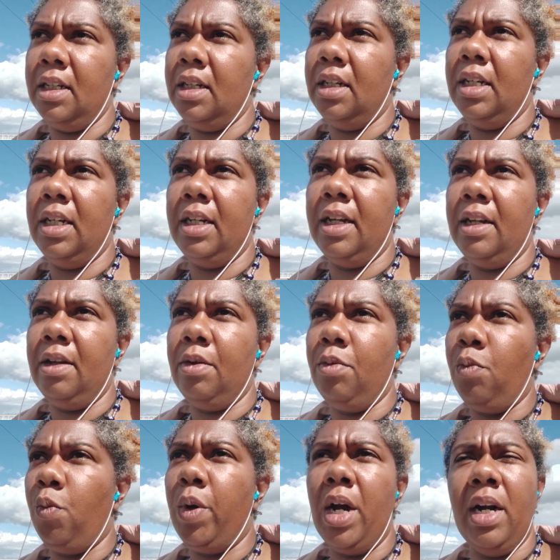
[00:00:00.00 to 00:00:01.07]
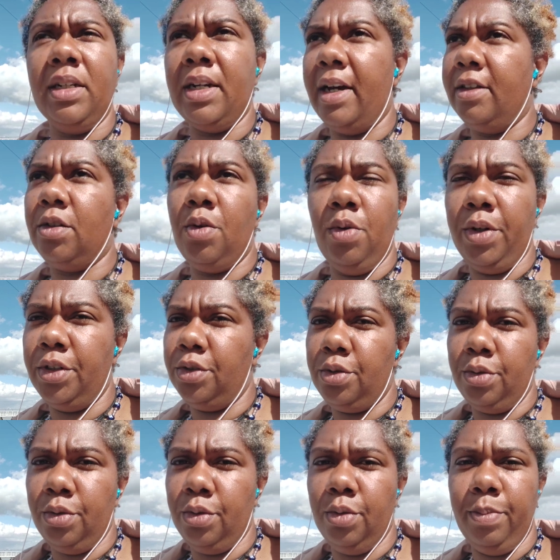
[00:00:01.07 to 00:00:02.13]
Uh, we are not going
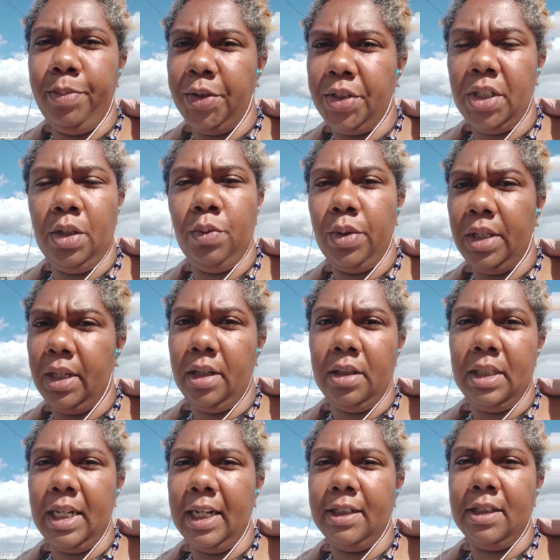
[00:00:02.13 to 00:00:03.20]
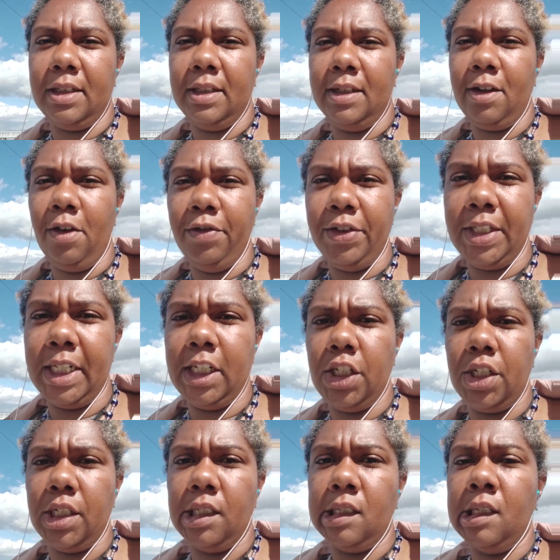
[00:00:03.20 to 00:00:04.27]
to proceed with it, that uh,
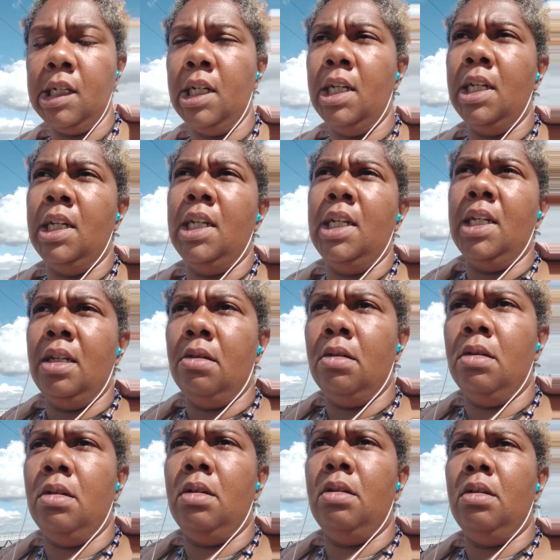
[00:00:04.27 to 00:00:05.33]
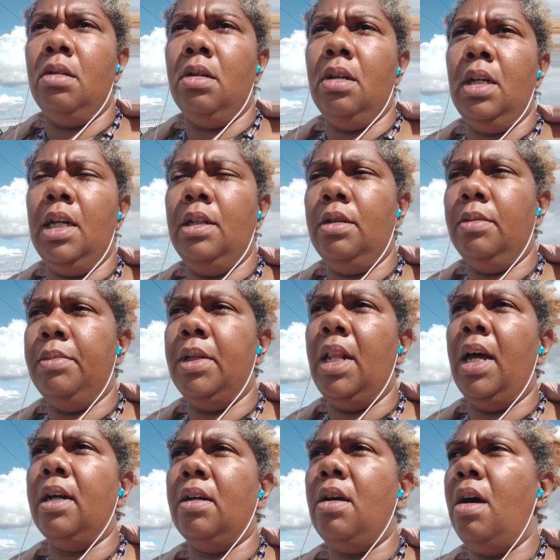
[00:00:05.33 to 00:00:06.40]
conversation." And you would be
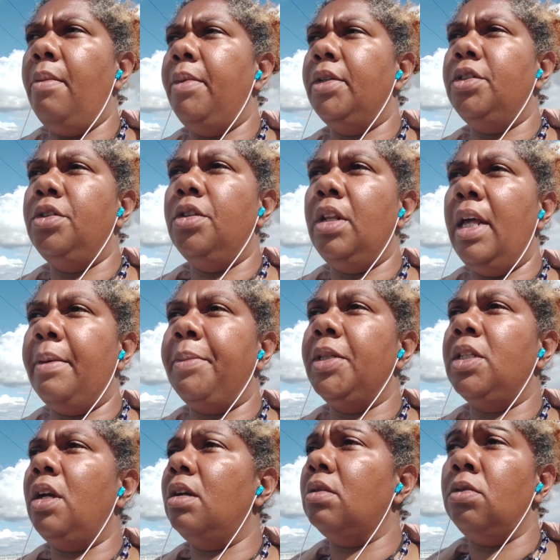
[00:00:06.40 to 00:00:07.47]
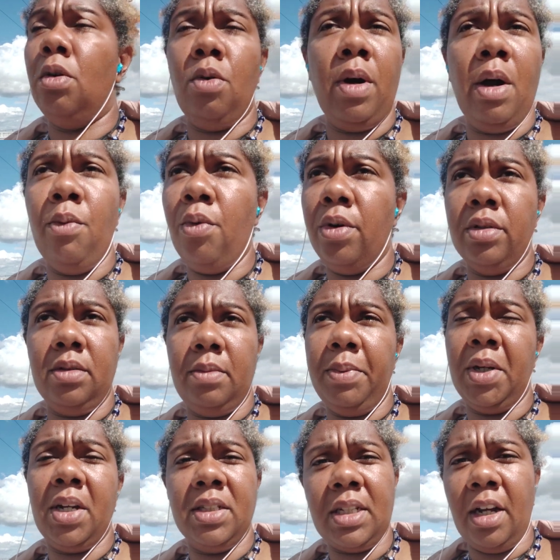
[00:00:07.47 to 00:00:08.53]
like, "Oh, but you don't like me talking." No, I won't,
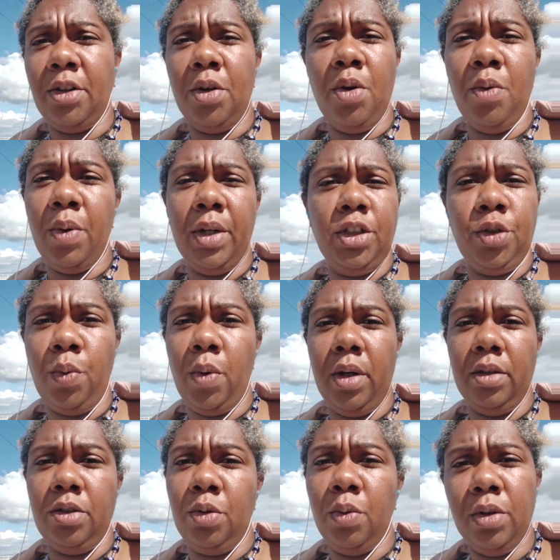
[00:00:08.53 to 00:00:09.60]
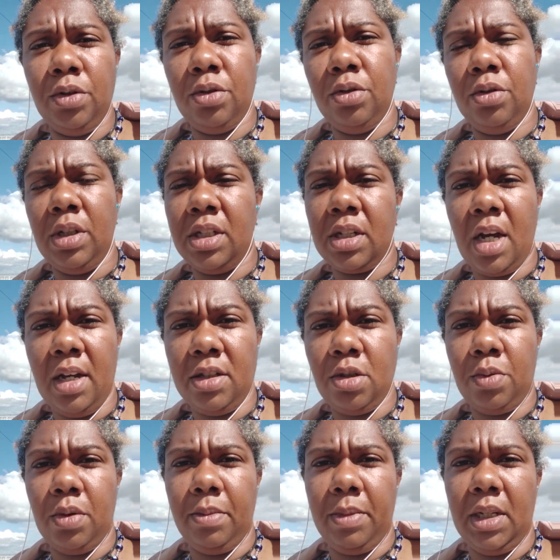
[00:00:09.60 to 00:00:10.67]
because I know what you want. You want to
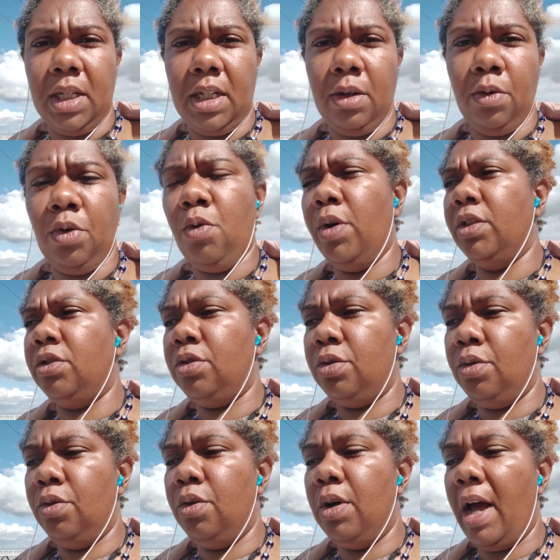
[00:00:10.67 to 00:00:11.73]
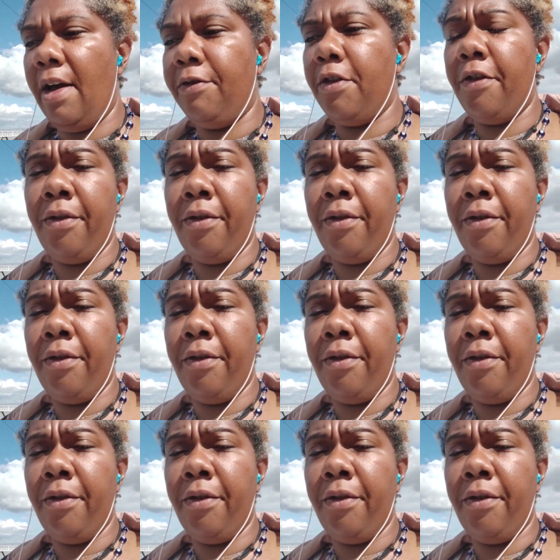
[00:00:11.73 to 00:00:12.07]
discuss with me. You want to have a